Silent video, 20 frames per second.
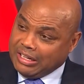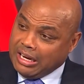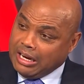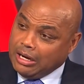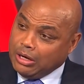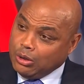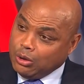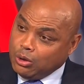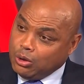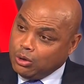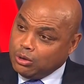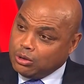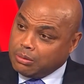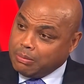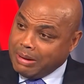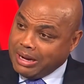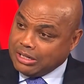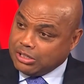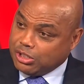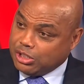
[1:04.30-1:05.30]
they lose
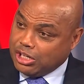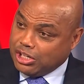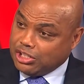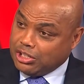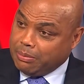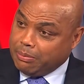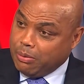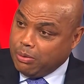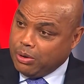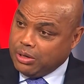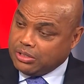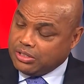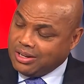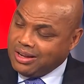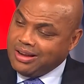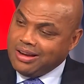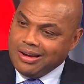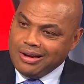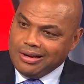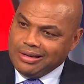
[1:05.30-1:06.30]
by 60 points,
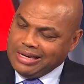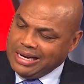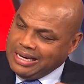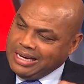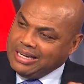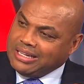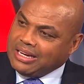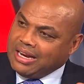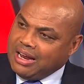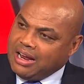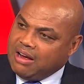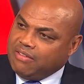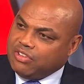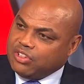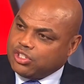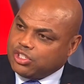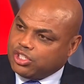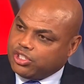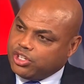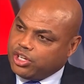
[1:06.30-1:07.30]
they need to have a
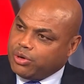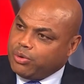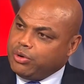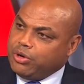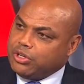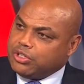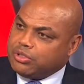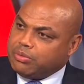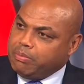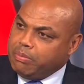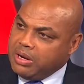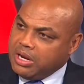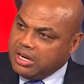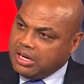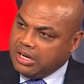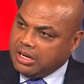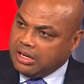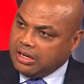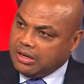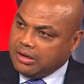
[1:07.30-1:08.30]
serious
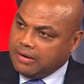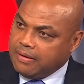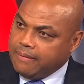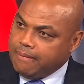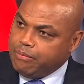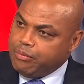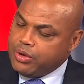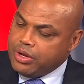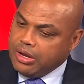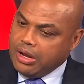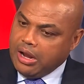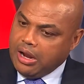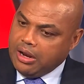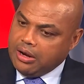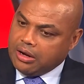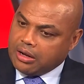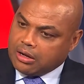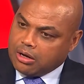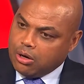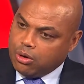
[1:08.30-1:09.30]
meeting.
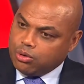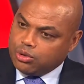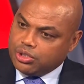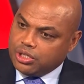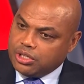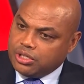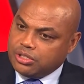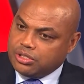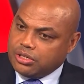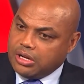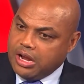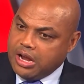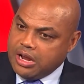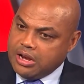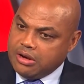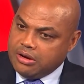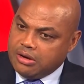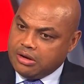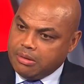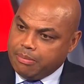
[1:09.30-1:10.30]
And the coaches
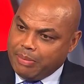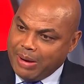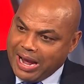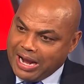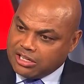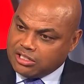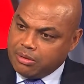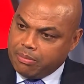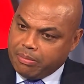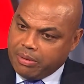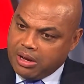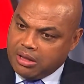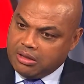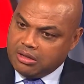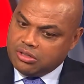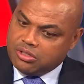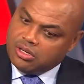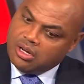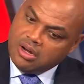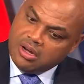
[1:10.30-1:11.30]
and the Paxson
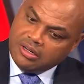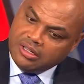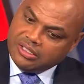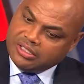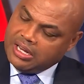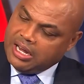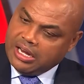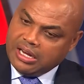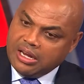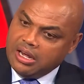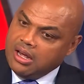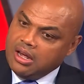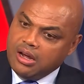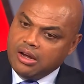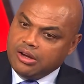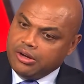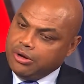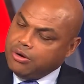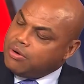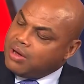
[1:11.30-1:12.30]
brothers, they say, hey,
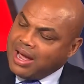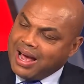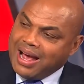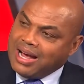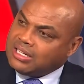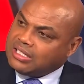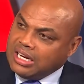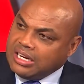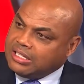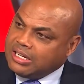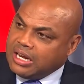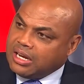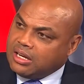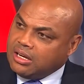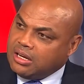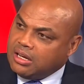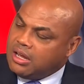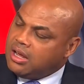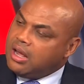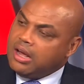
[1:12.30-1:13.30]
you guys ain't that
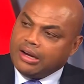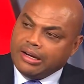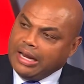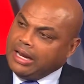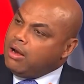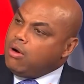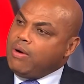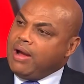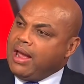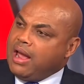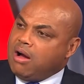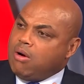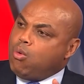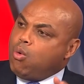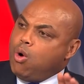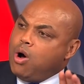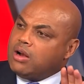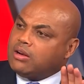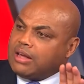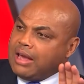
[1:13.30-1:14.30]
good. They don't have
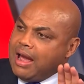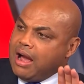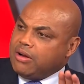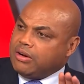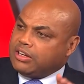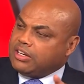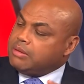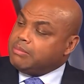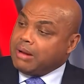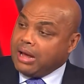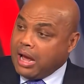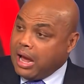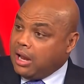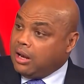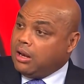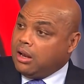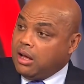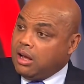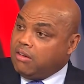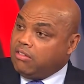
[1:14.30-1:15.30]
one guy on the team. Now, I
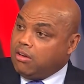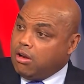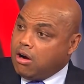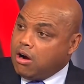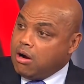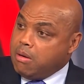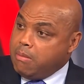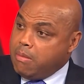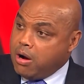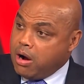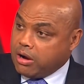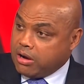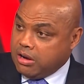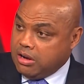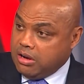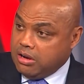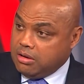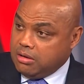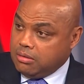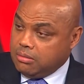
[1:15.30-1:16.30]
love Lauri
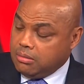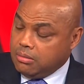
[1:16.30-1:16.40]
Markkanen.